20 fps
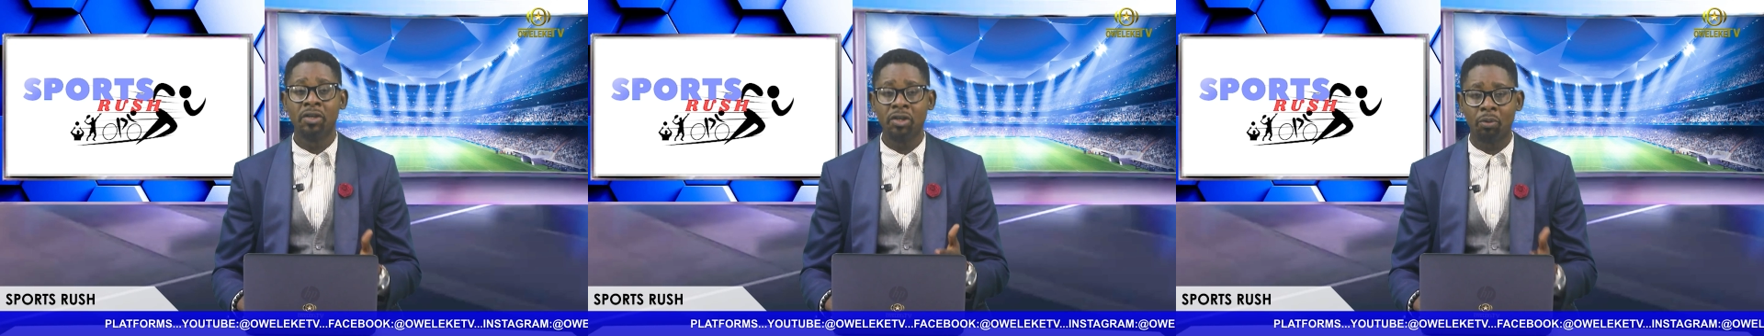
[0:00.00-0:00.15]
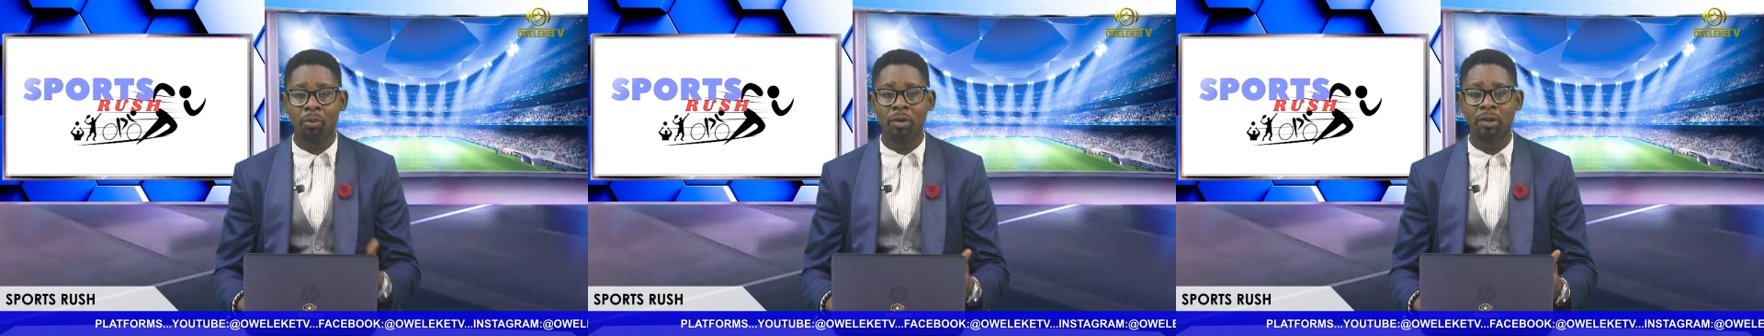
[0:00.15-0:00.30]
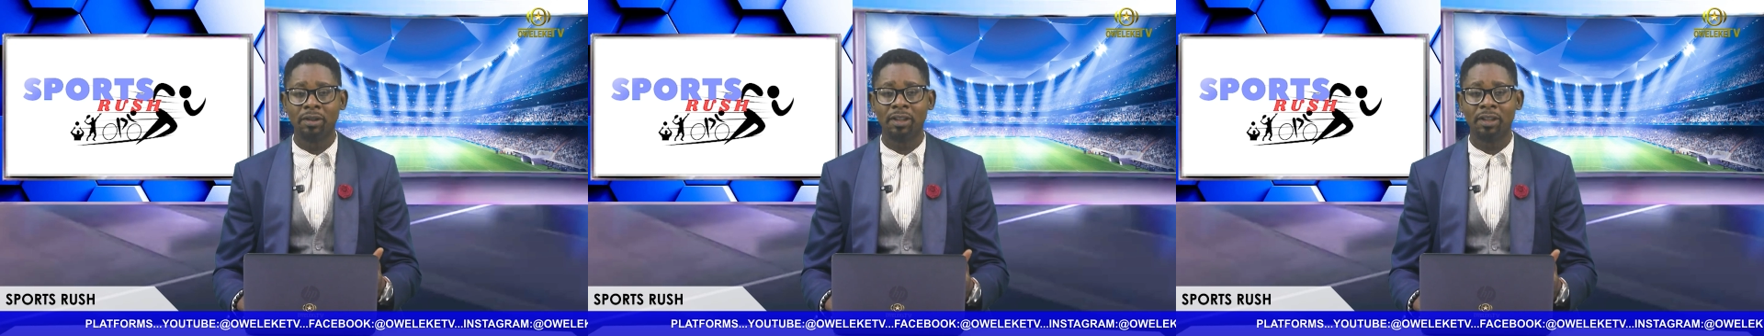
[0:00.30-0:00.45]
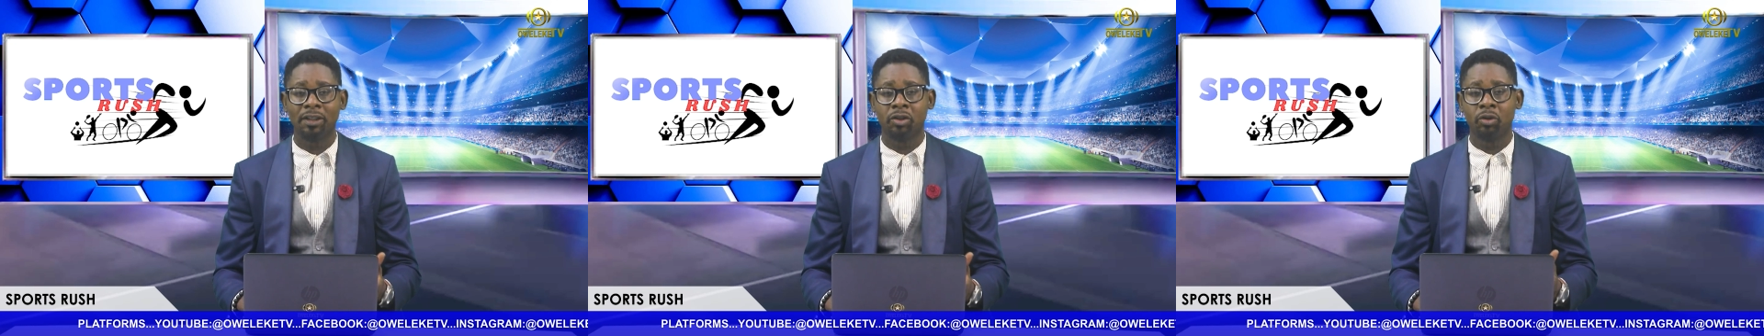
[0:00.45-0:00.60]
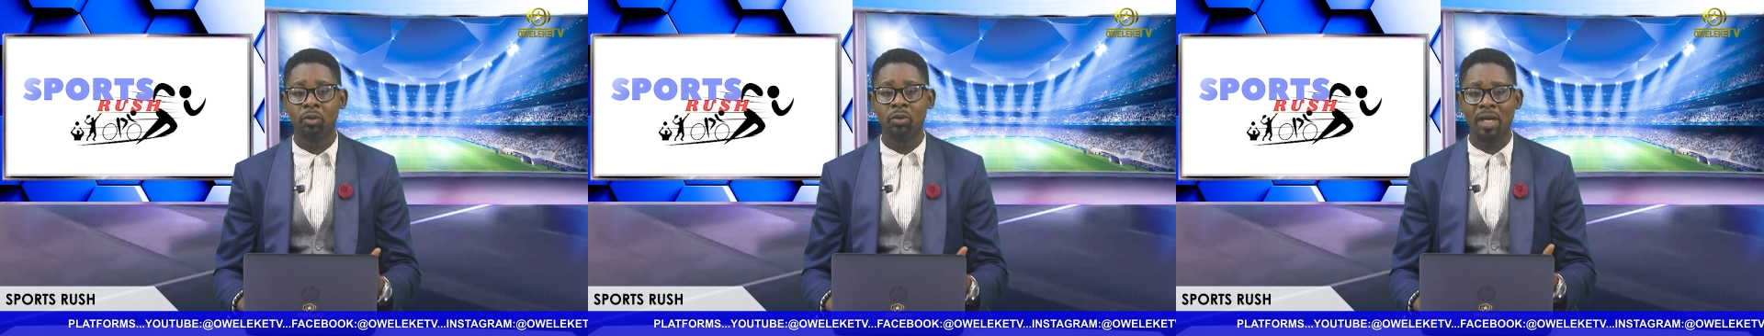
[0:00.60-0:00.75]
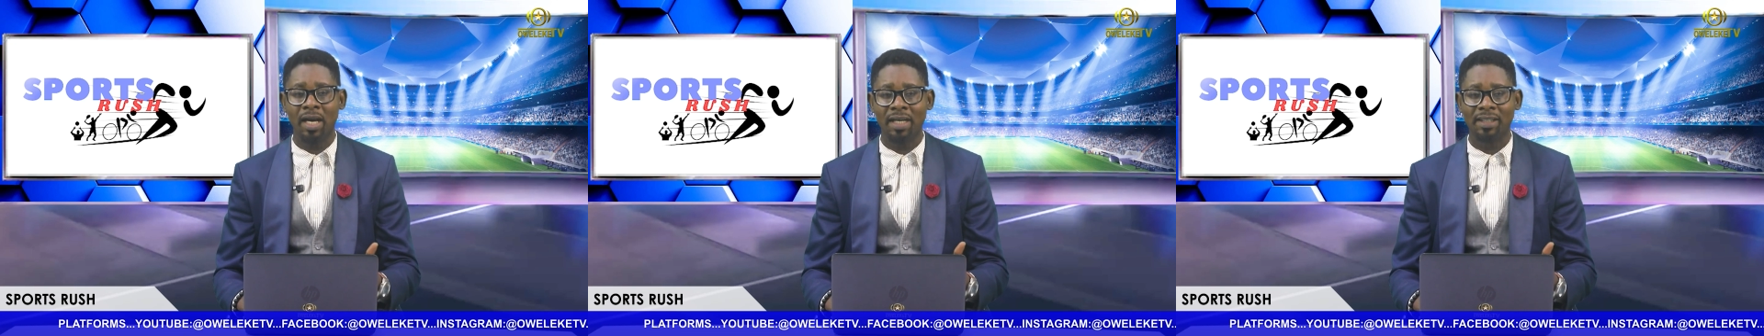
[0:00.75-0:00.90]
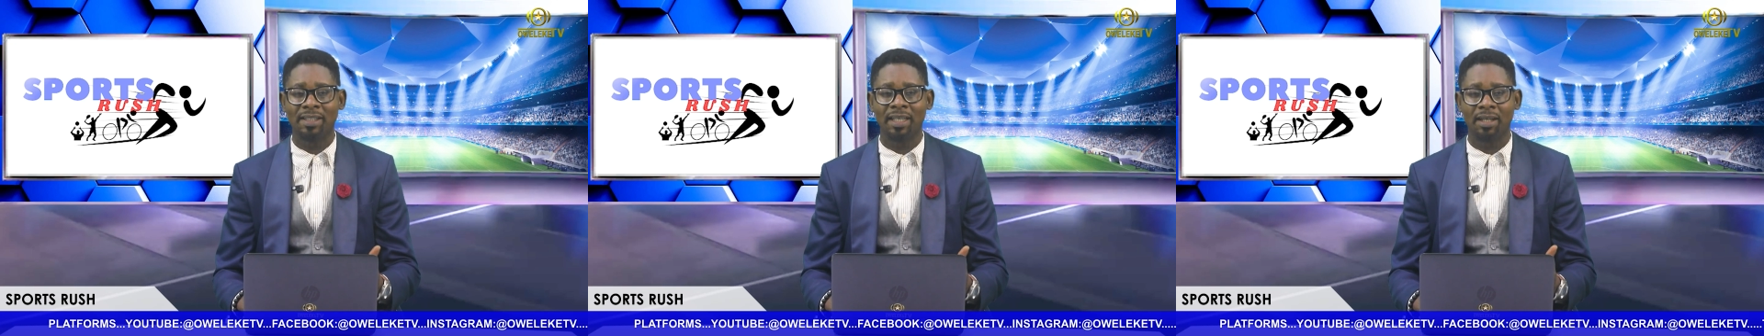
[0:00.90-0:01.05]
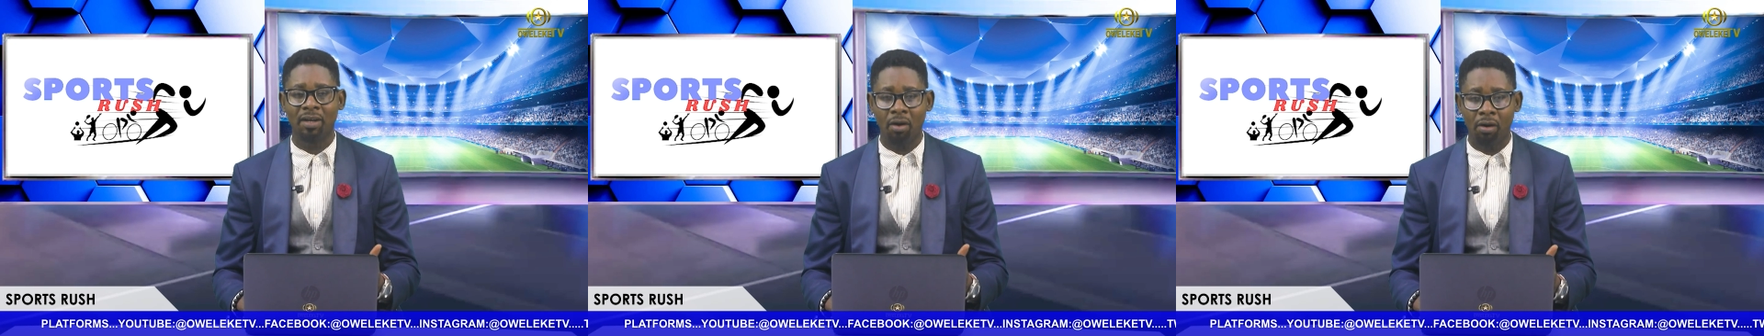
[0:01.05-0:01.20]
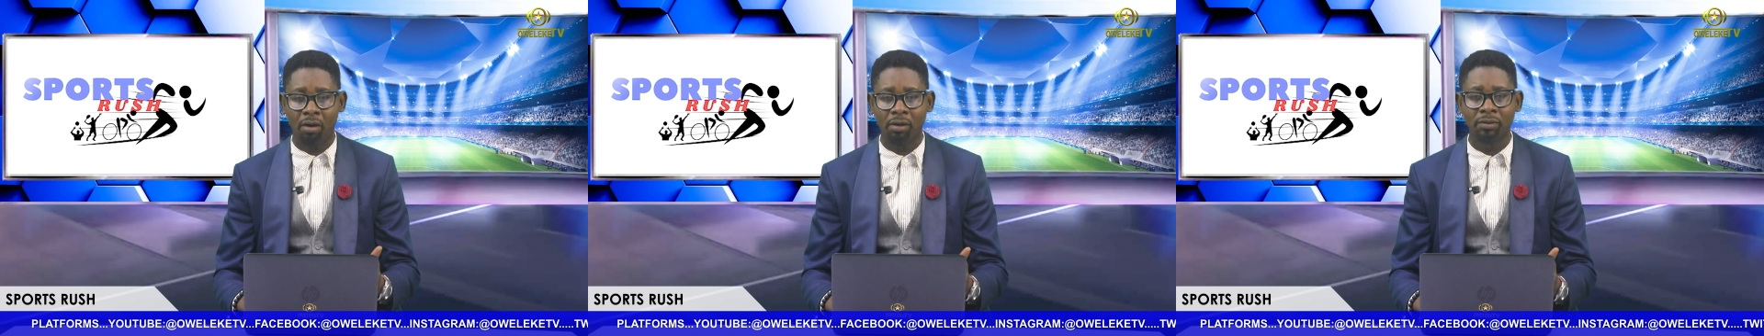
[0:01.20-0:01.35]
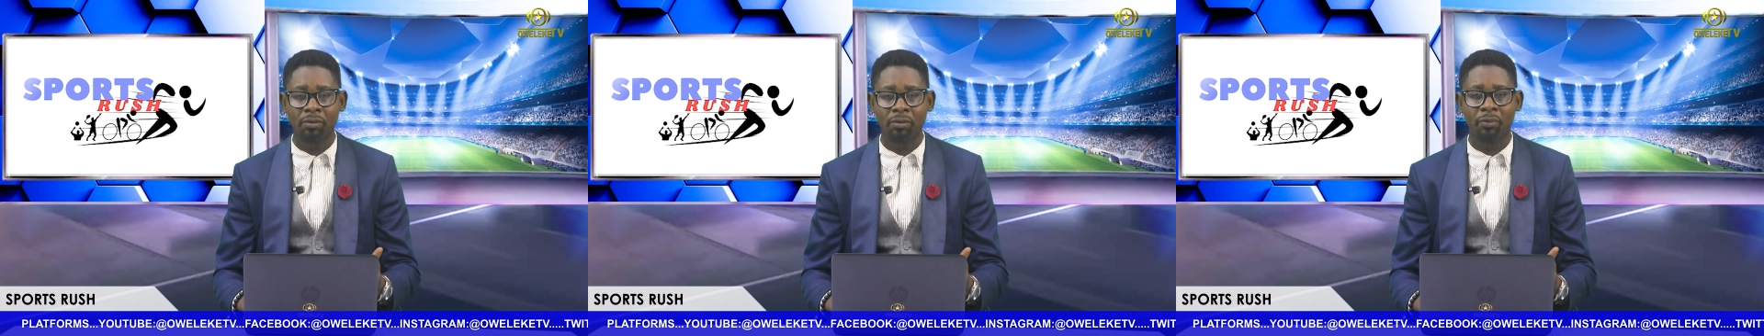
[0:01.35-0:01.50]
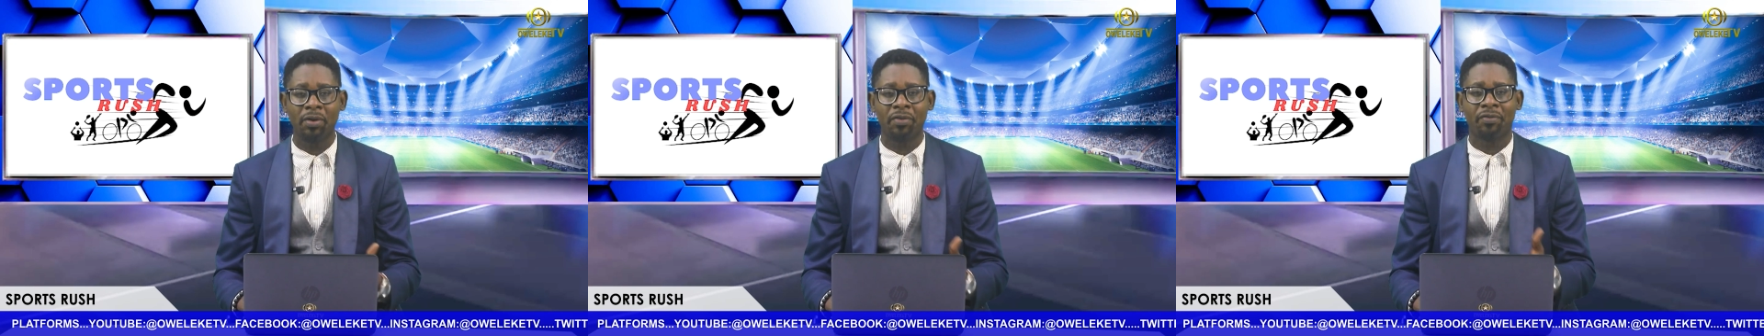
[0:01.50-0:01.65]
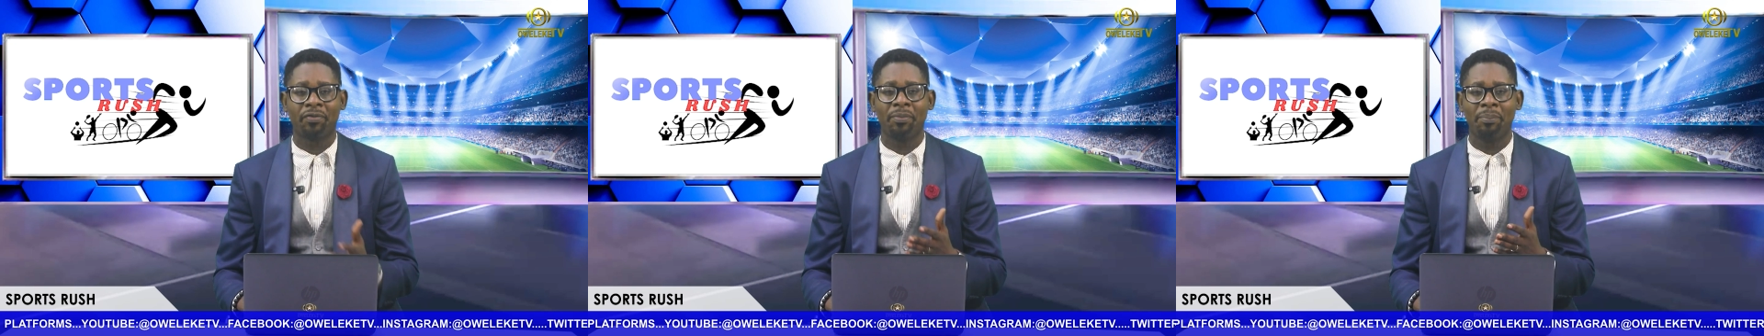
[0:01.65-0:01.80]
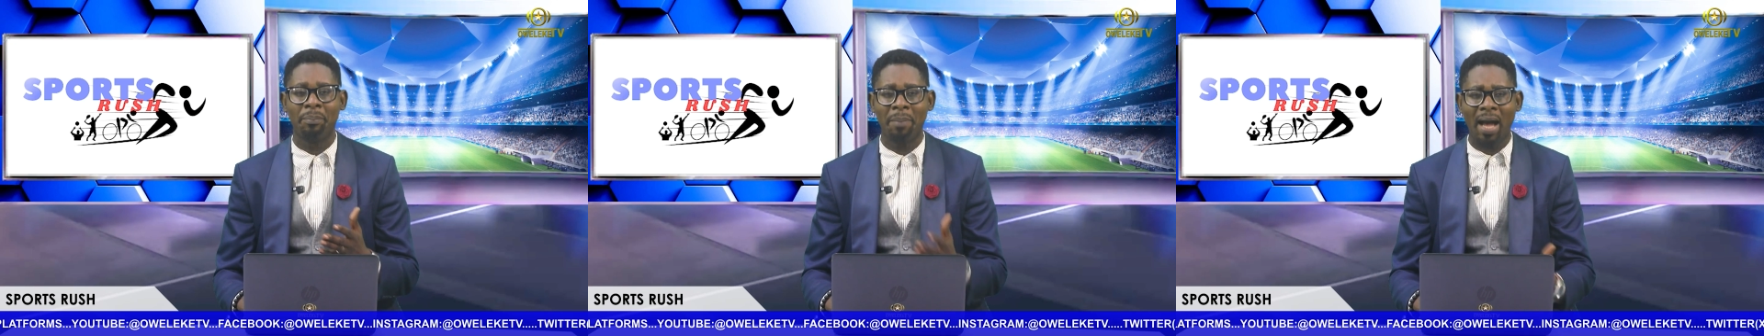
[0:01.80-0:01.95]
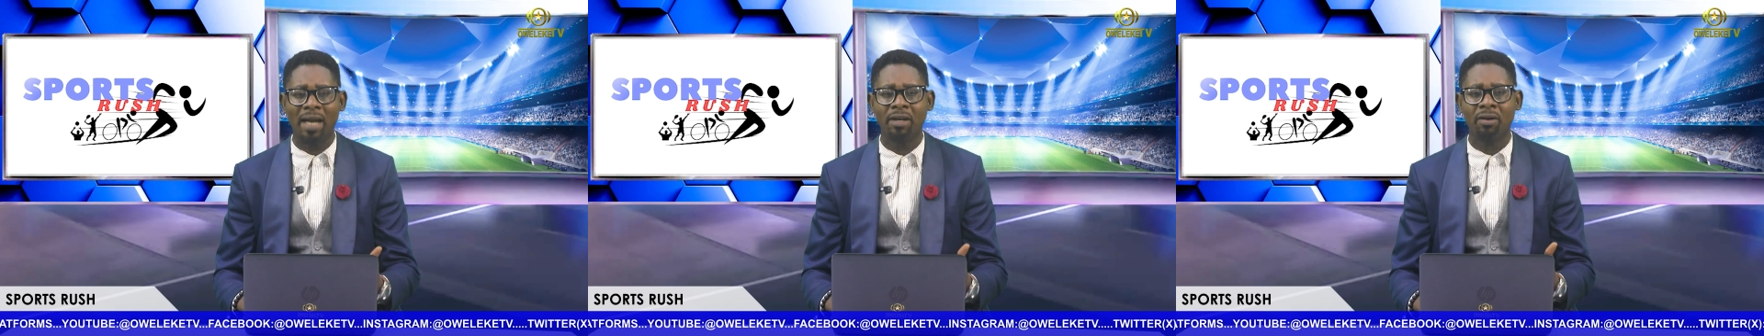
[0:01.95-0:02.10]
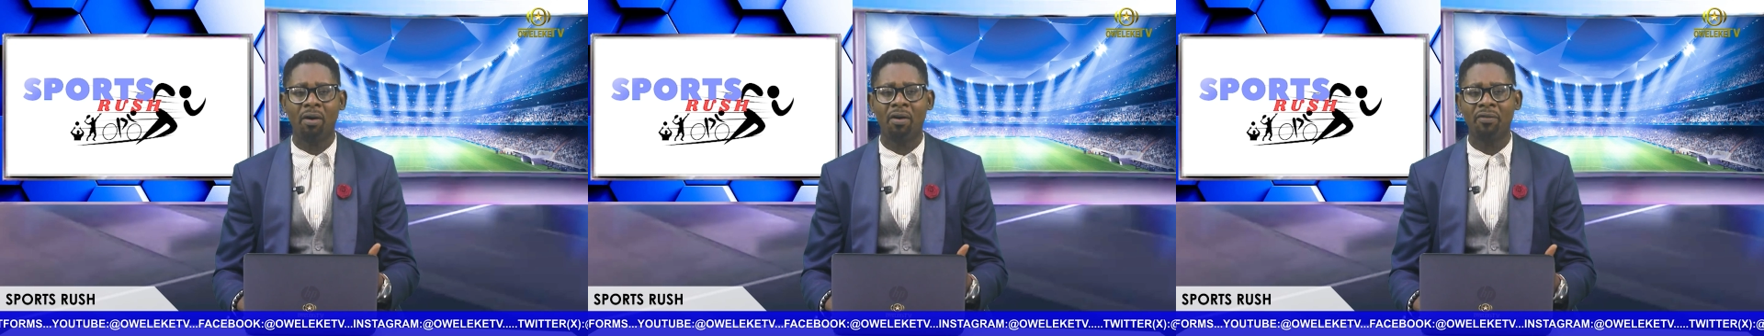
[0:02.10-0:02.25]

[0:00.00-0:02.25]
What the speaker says: You won it 2 years ago with man